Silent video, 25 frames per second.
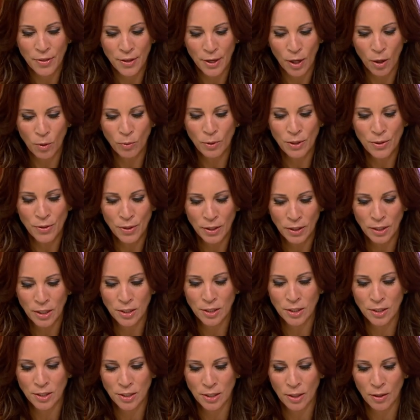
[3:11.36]
the only thing
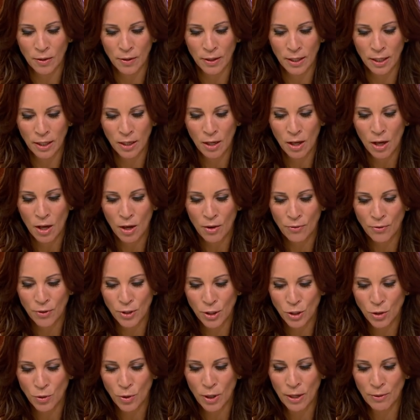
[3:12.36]
necessary for
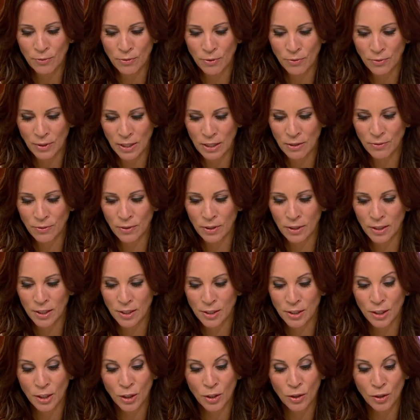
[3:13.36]
the triumph of evil
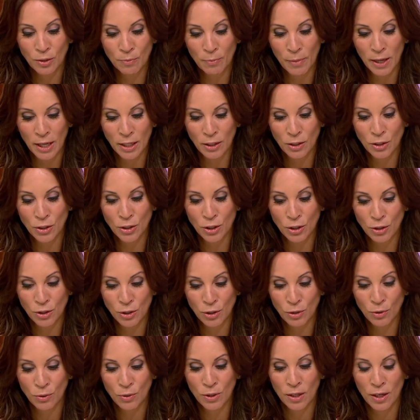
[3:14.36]
is that good men should
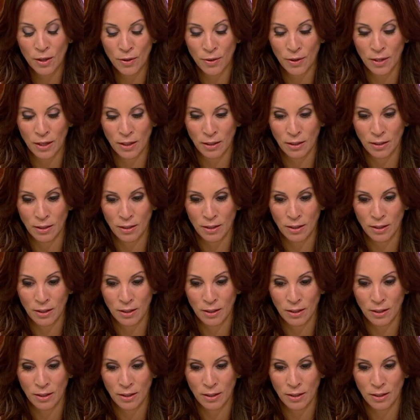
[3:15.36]
do nothing.